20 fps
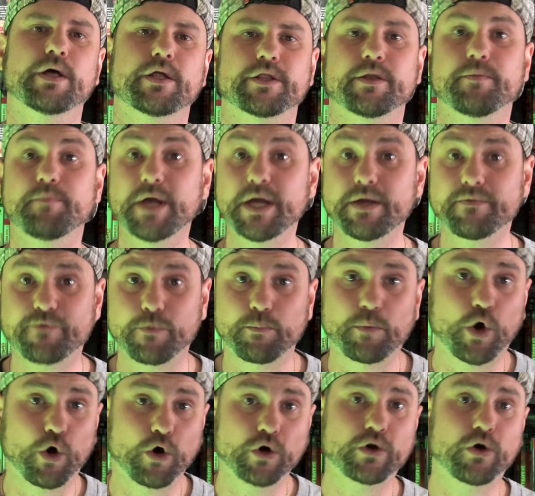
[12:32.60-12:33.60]
The Man from
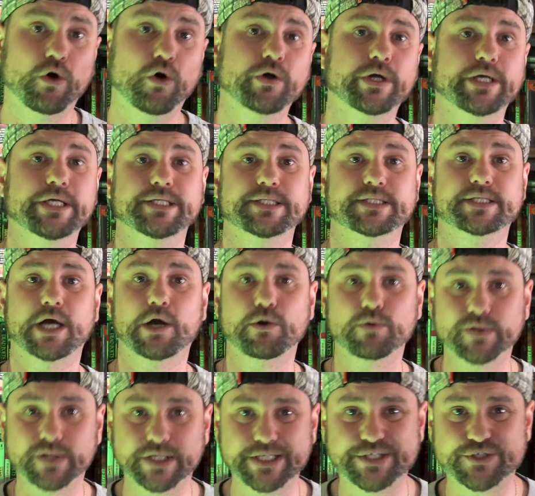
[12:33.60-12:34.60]
Hong Kong is
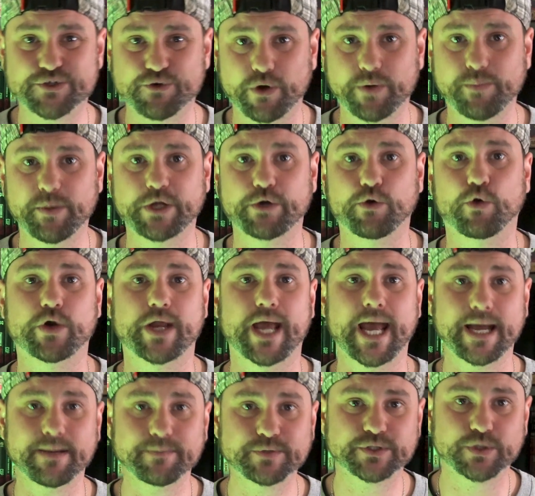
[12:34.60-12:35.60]
currently streaming on
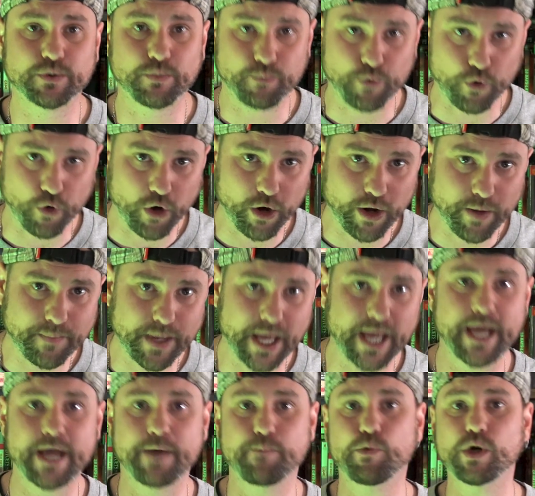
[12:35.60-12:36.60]
Amazon Prime,
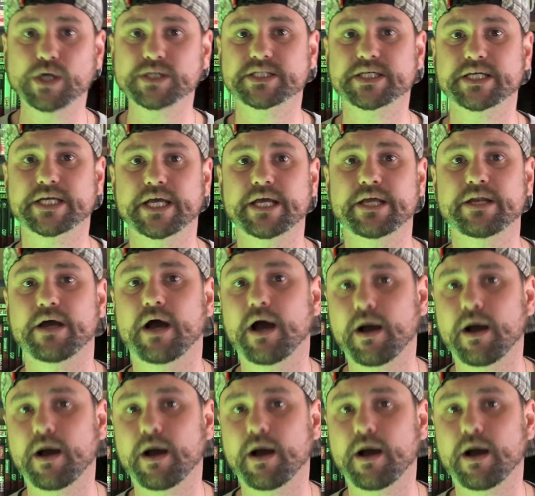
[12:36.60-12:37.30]
and once again,